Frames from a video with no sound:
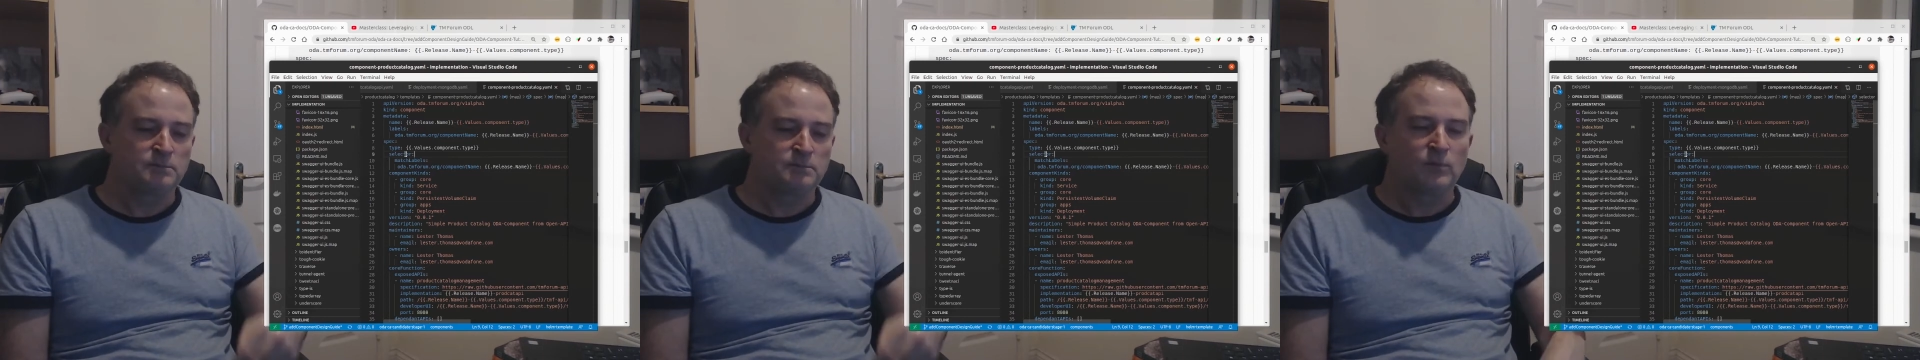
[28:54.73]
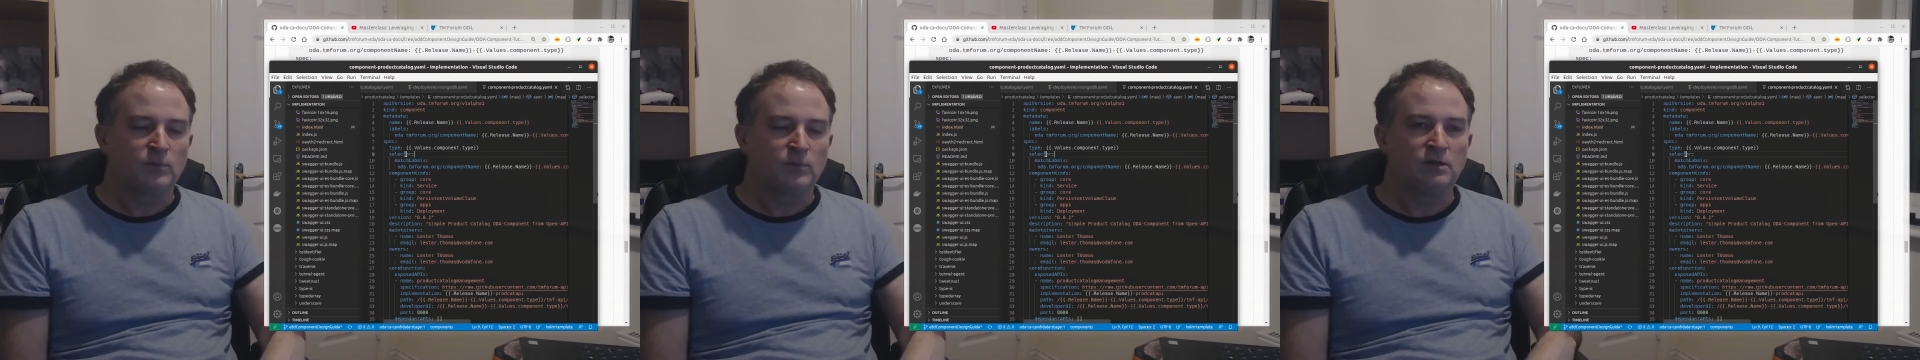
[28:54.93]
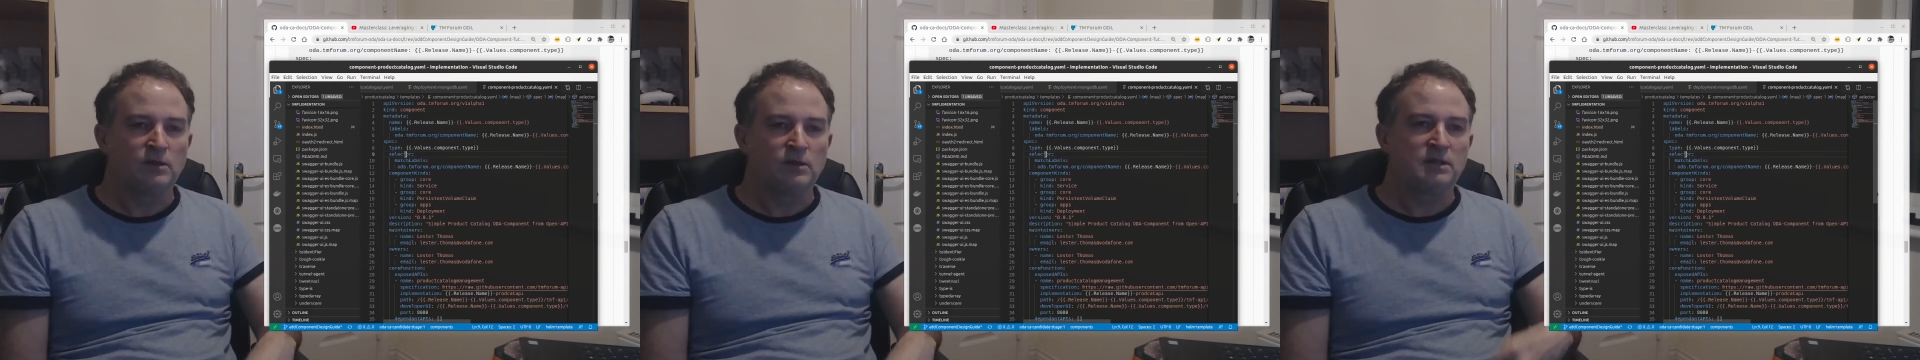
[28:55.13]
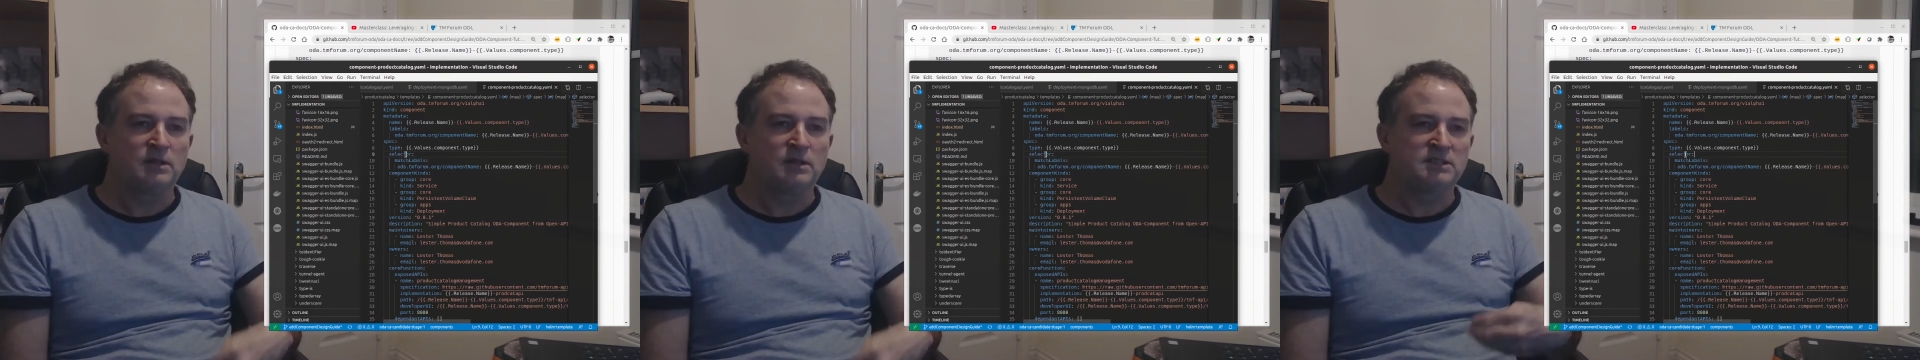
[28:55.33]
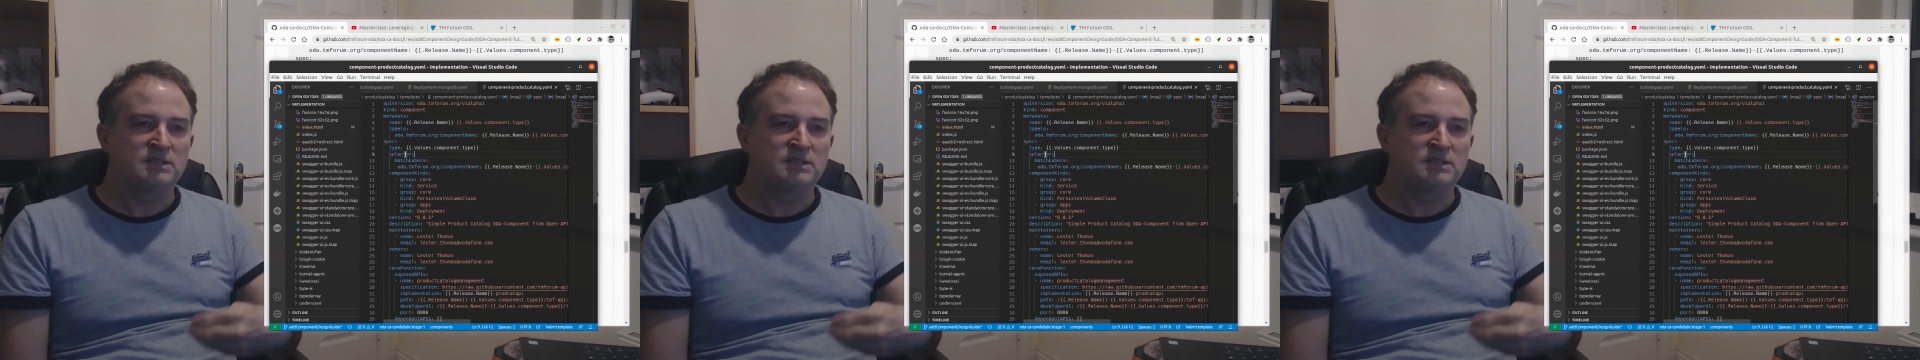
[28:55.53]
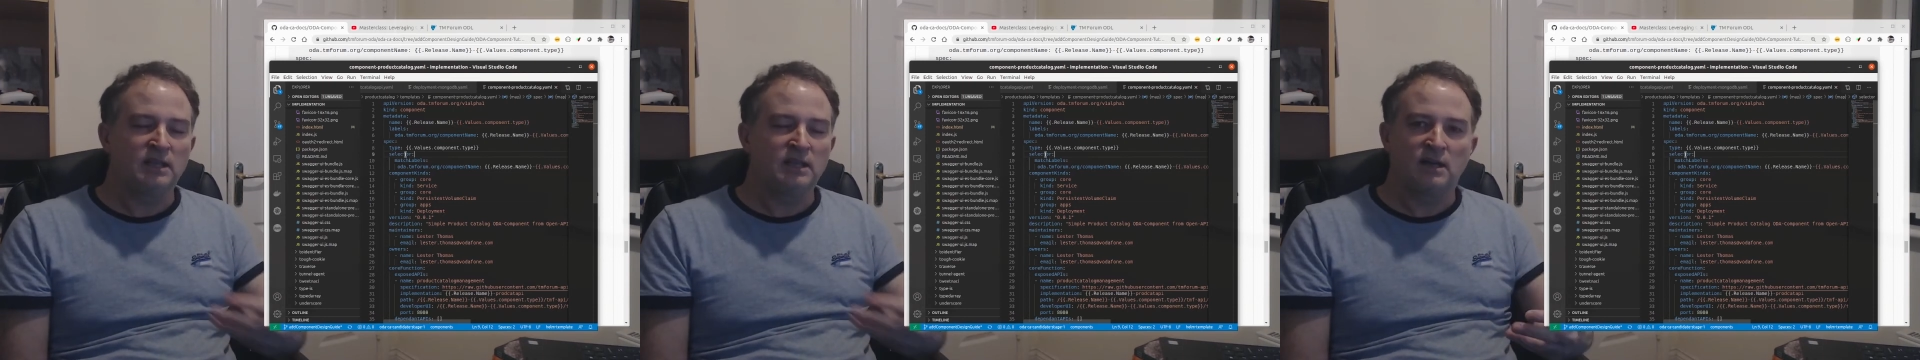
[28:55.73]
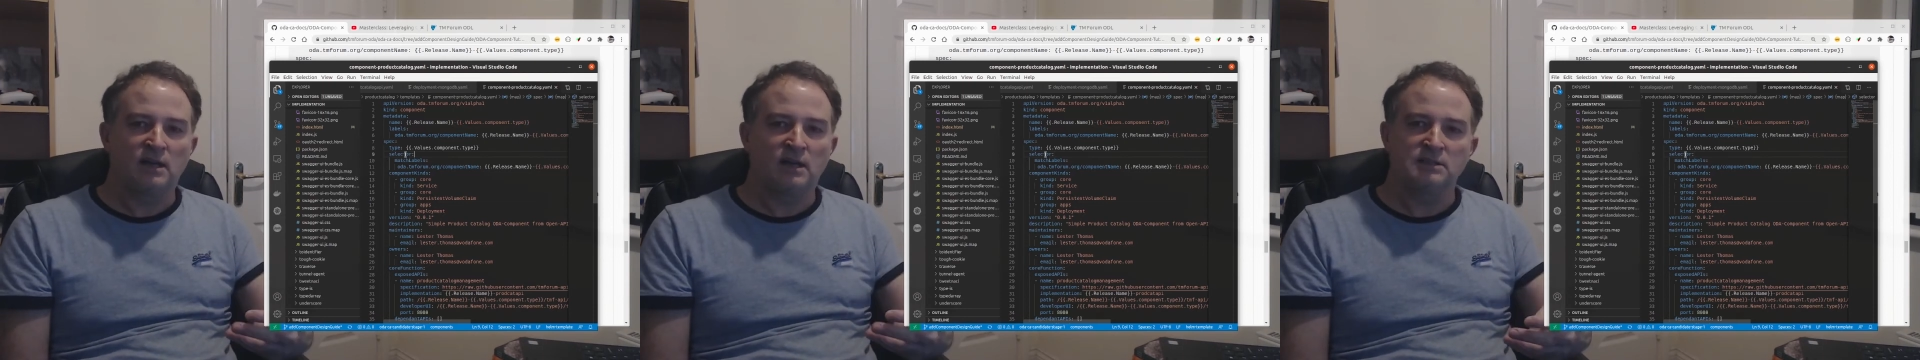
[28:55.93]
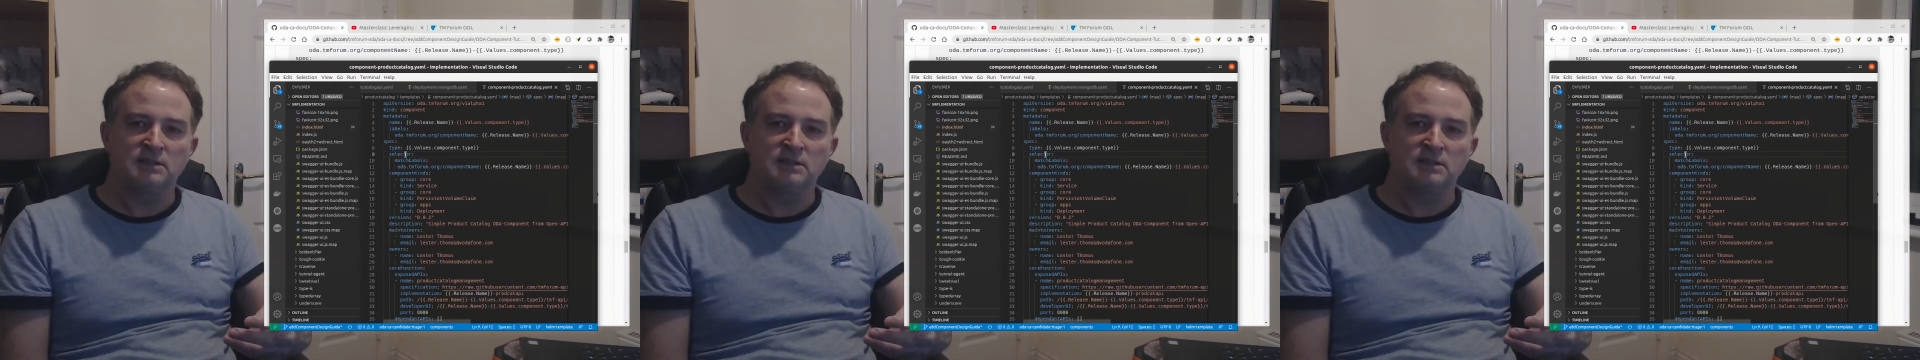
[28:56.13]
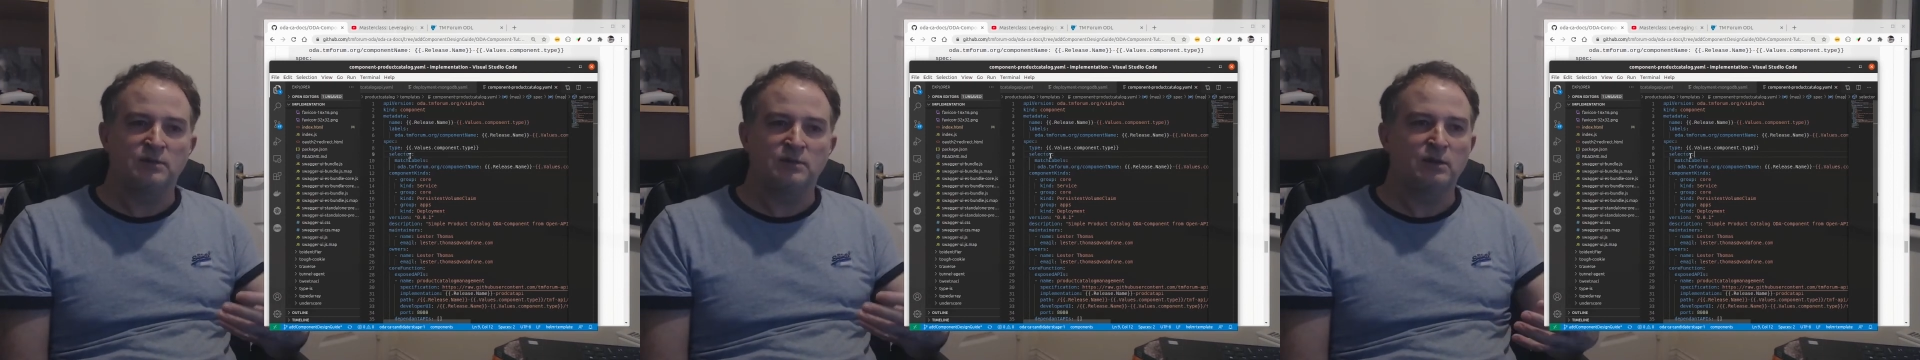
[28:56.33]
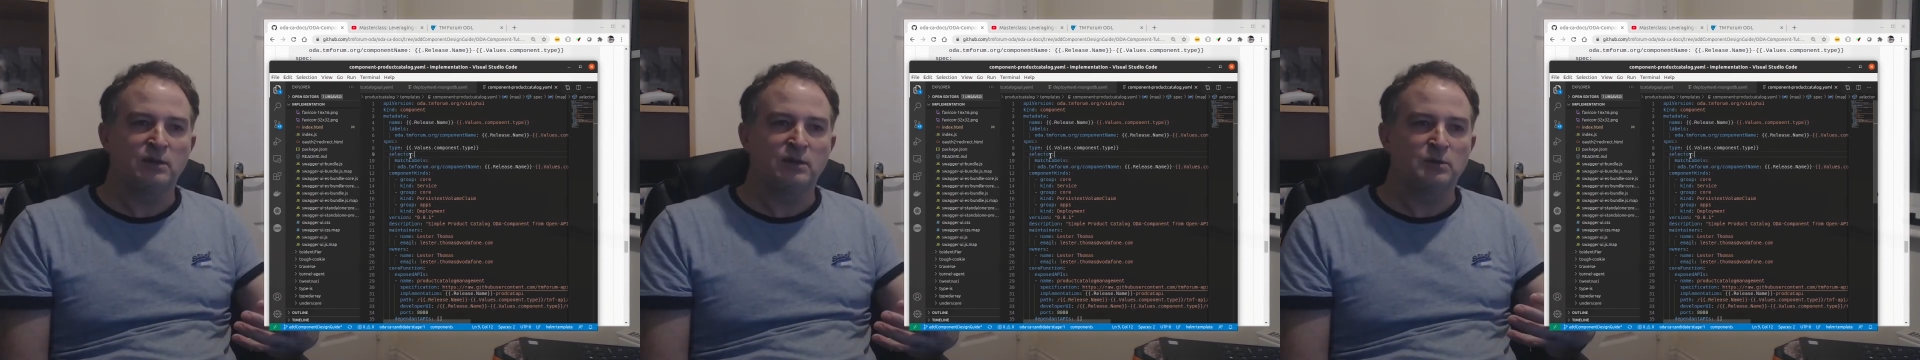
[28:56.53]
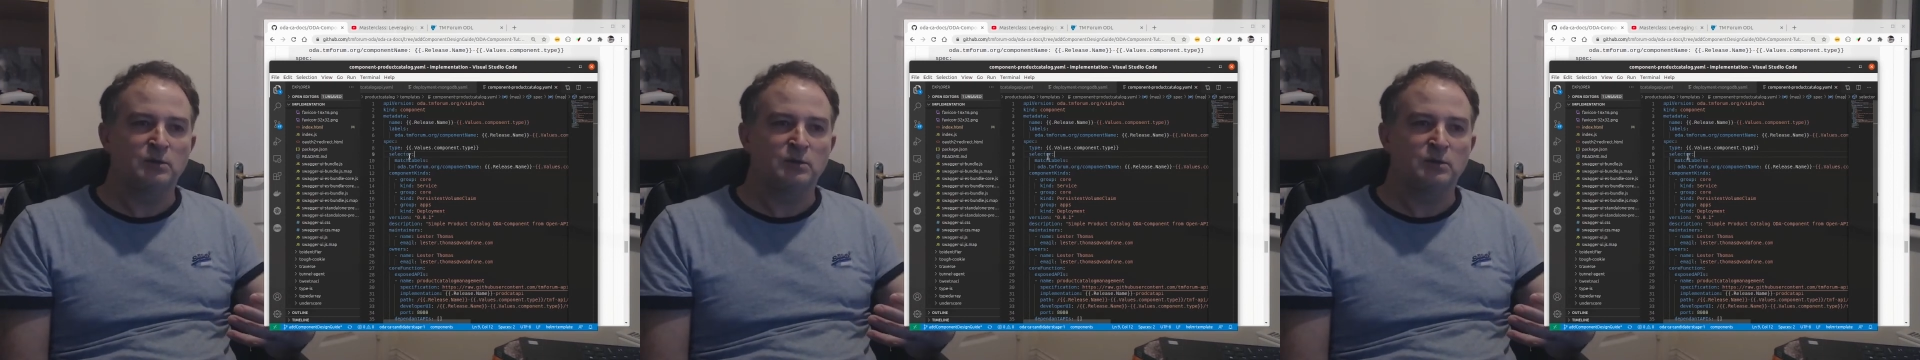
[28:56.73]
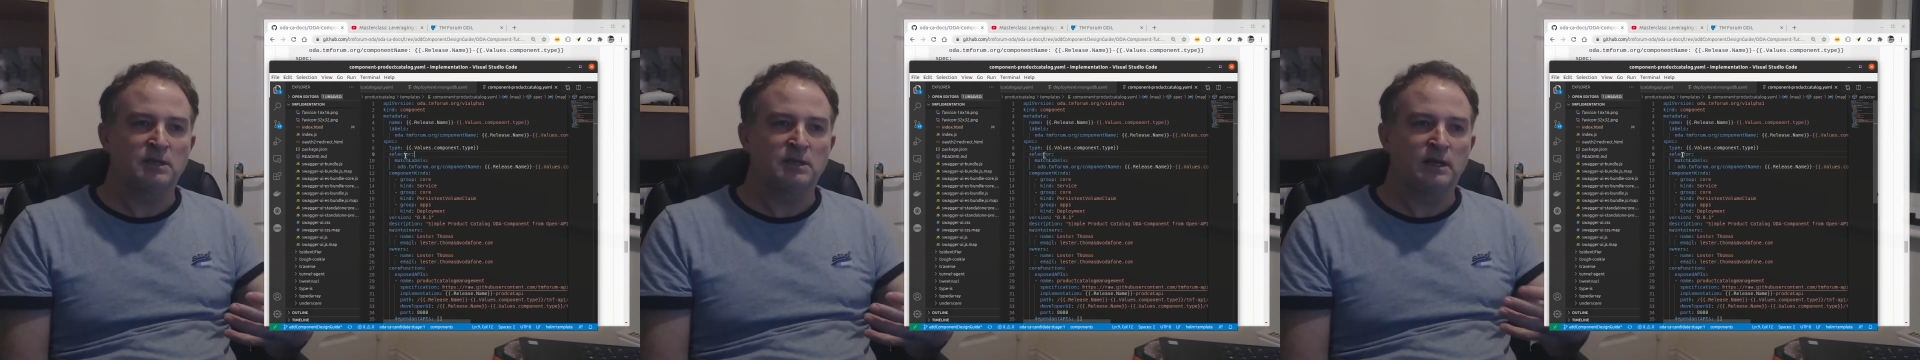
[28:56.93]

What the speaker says: the design guidelines for how you build a